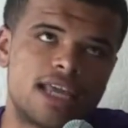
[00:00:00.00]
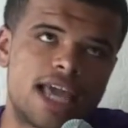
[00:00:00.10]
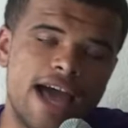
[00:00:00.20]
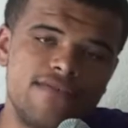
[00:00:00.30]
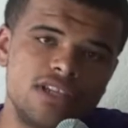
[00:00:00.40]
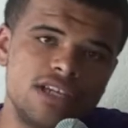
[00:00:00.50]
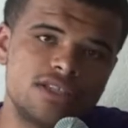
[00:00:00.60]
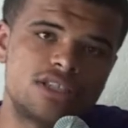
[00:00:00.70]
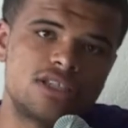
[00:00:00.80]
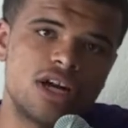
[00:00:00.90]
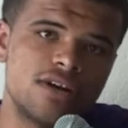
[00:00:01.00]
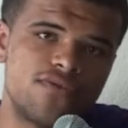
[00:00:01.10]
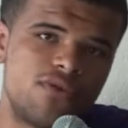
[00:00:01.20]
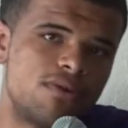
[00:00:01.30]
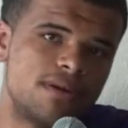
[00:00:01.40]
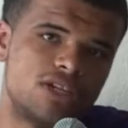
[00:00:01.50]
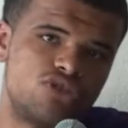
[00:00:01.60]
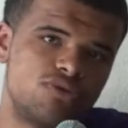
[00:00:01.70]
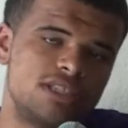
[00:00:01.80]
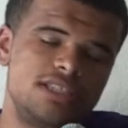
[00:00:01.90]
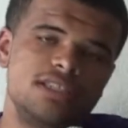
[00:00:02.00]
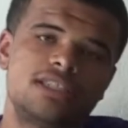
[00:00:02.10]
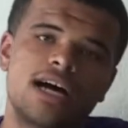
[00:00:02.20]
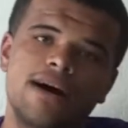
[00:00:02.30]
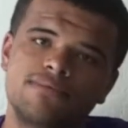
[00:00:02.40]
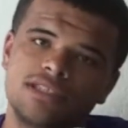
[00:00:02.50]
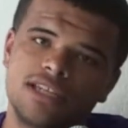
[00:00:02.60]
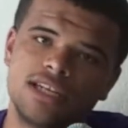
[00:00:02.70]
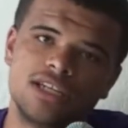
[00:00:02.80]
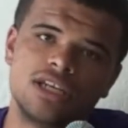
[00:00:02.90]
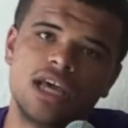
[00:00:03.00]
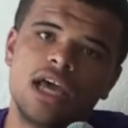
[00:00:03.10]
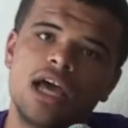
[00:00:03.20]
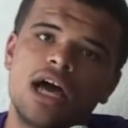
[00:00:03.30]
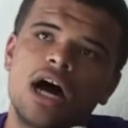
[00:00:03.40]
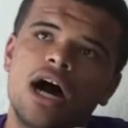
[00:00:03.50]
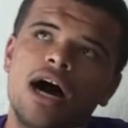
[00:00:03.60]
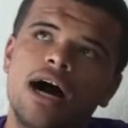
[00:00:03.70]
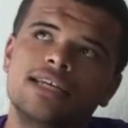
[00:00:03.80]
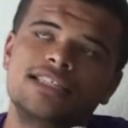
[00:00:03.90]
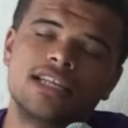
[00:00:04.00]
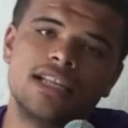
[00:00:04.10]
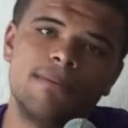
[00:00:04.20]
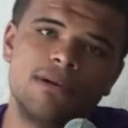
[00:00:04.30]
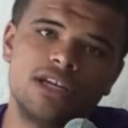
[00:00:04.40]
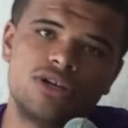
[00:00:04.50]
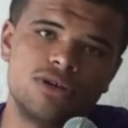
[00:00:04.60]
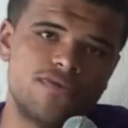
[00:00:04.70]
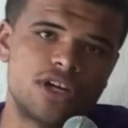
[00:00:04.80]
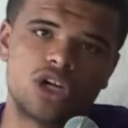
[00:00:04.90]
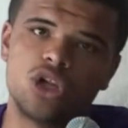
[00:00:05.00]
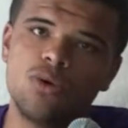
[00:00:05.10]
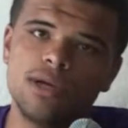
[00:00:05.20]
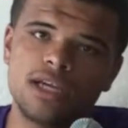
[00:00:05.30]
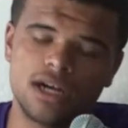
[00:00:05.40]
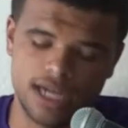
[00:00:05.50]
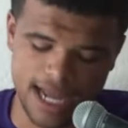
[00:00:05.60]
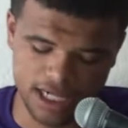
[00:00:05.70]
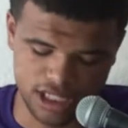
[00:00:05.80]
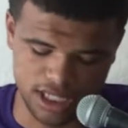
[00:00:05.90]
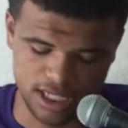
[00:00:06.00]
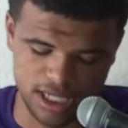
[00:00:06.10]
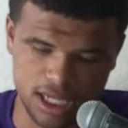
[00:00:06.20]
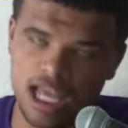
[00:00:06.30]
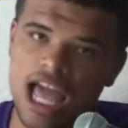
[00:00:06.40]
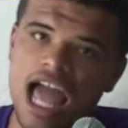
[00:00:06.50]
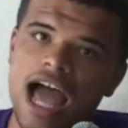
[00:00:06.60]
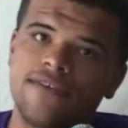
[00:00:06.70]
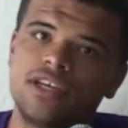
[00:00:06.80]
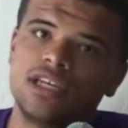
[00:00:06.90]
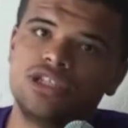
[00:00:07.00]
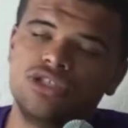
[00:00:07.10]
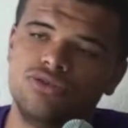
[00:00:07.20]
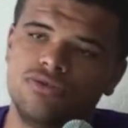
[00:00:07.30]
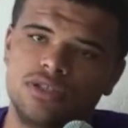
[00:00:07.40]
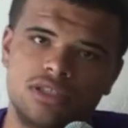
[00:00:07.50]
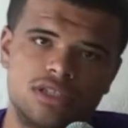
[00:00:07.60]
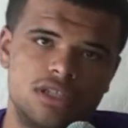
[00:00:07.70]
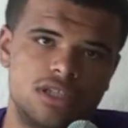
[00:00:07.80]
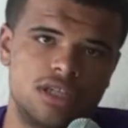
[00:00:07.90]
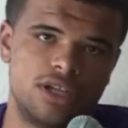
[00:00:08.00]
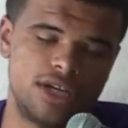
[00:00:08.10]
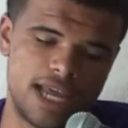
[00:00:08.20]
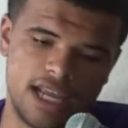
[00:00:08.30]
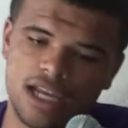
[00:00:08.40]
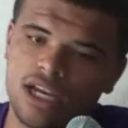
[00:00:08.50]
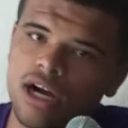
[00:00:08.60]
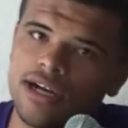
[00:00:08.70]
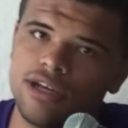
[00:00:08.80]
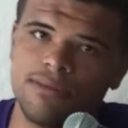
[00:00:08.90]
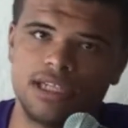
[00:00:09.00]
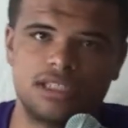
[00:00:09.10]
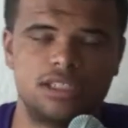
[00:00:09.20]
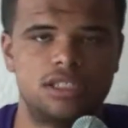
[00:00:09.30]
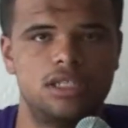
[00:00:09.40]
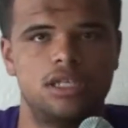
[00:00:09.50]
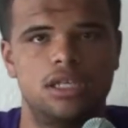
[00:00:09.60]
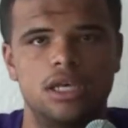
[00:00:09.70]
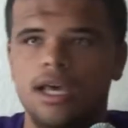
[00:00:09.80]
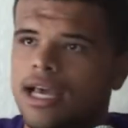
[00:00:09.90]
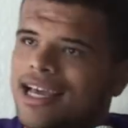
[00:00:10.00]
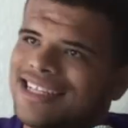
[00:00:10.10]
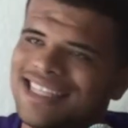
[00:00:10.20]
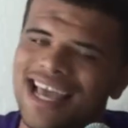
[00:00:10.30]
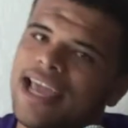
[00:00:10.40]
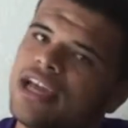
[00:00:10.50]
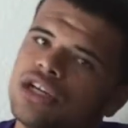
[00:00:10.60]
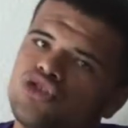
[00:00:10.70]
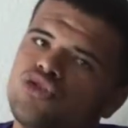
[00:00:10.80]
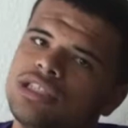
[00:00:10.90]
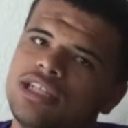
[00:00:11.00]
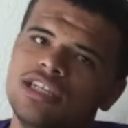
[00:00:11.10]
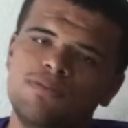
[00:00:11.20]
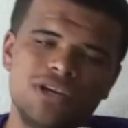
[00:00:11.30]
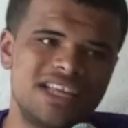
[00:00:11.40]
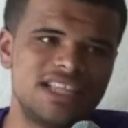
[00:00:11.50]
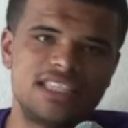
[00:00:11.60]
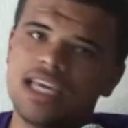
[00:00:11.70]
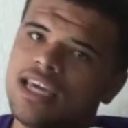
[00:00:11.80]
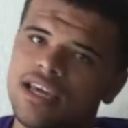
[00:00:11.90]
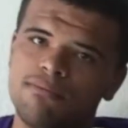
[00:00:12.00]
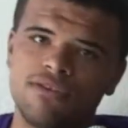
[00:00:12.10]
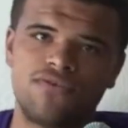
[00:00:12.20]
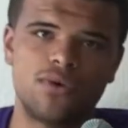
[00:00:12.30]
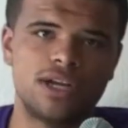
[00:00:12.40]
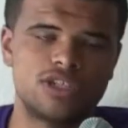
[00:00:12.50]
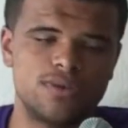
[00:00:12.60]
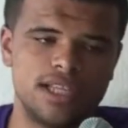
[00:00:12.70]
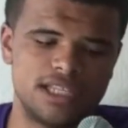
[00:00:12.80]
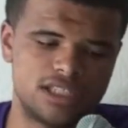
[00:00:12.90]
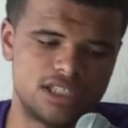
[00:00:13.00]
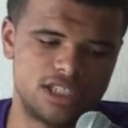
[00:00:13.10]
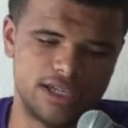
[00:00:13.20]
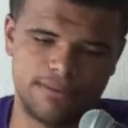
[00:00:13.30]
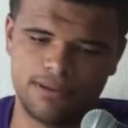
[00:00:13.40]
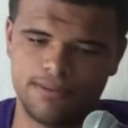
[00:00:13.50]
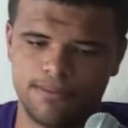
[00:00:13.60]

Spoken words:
Cavaliers star forward Tristan Thompson and celebrity girlfriend Khloe Kardashian having issues. They're getting into arguments, saying Tristan is putting the team before his relationship.